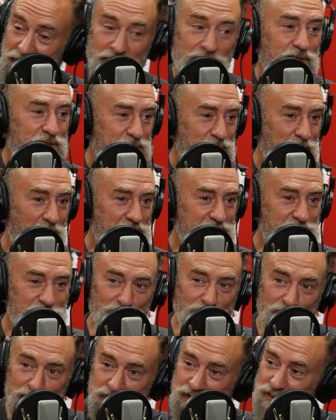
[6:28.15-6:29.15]
My
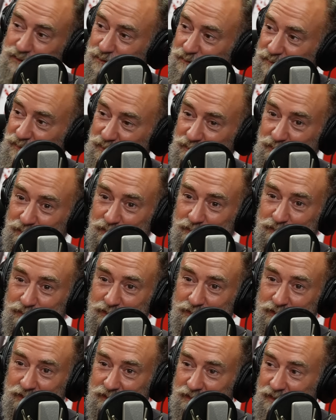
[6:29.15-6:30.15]
sources
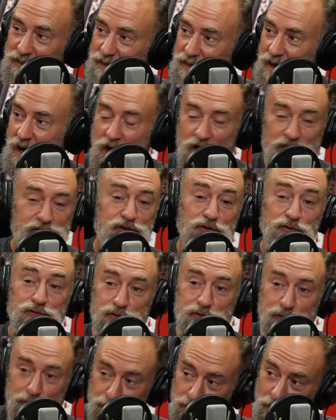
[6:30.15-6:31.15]
reveal. Arsenal
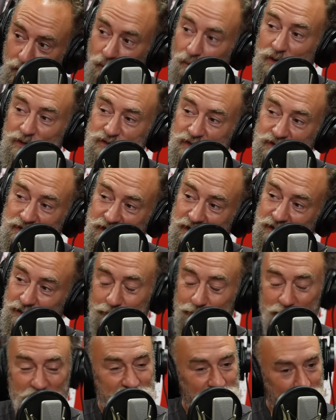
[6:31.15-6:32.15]
do not want a
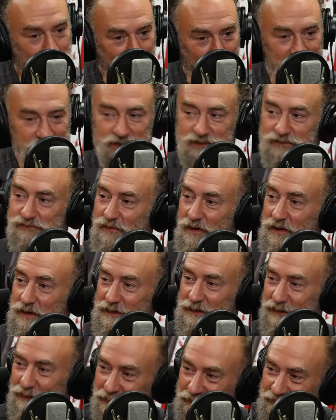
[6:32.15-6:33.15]
deal, but if the price is
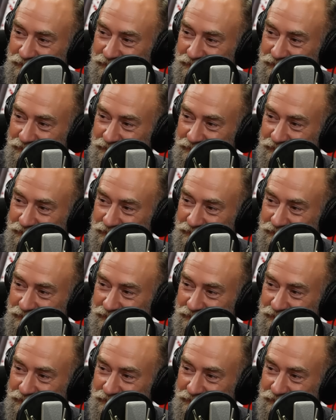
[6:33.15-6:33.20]
right...